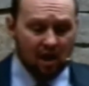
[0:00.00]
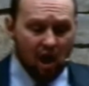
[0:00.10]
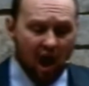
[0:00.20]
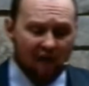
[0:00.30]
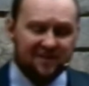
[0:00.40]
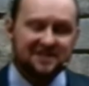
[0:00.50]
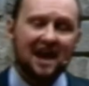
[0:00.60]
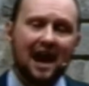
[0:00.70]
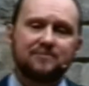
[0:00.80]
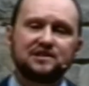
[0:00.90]

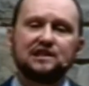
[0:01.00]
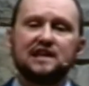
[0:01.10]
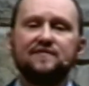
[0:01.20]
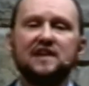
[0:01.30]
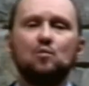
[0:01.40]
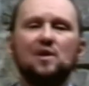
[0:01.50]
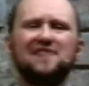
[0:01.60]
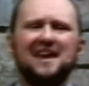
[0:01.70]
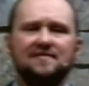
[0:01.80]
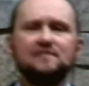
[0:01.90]
Oftentimes, living
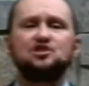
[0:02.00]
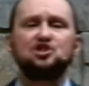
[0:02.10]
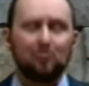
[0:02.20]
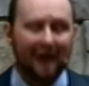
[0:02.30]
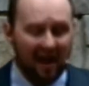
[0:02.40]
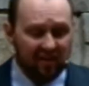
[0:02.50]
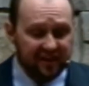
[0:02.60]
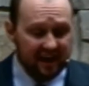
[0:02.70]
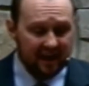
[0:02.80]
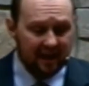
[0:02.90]
within this
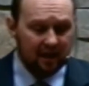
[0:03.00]
duality,